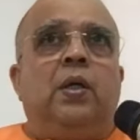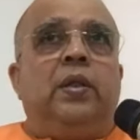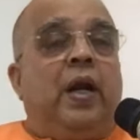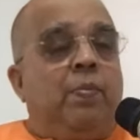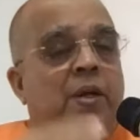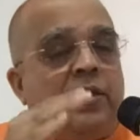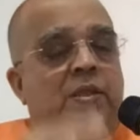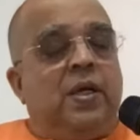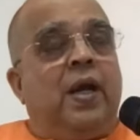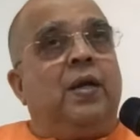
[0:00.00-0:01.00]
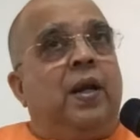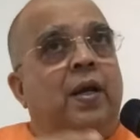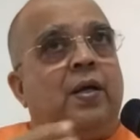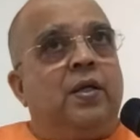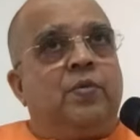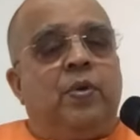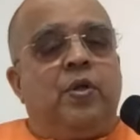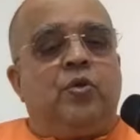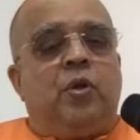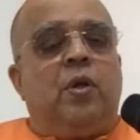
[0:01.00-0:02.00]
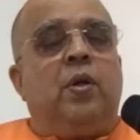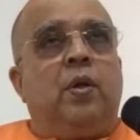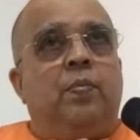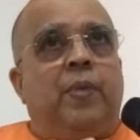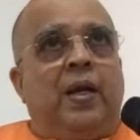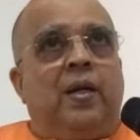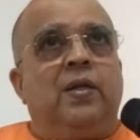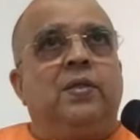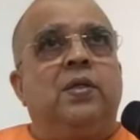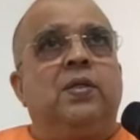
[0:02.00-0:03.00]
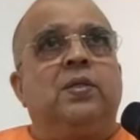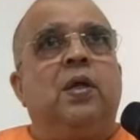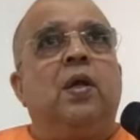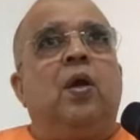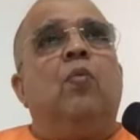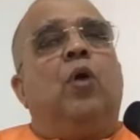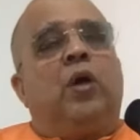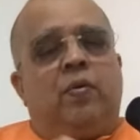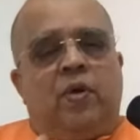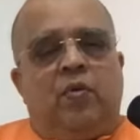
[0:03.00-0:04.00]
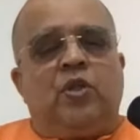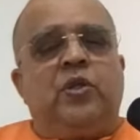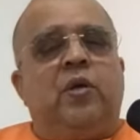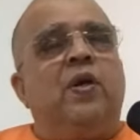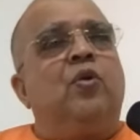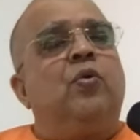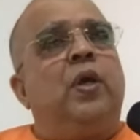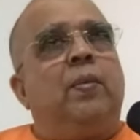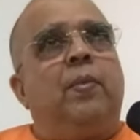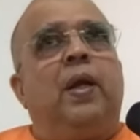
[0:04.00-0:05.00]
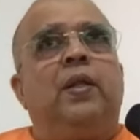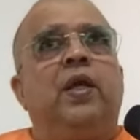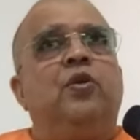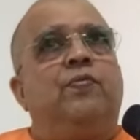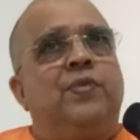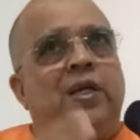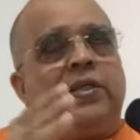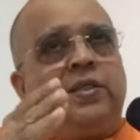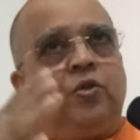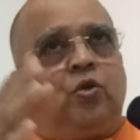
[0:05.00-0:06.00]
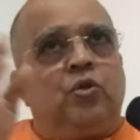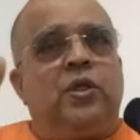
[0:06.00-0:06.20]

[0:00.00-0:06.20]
That means he had taken his spiritual practices, whatever was given to him at the age of 6, so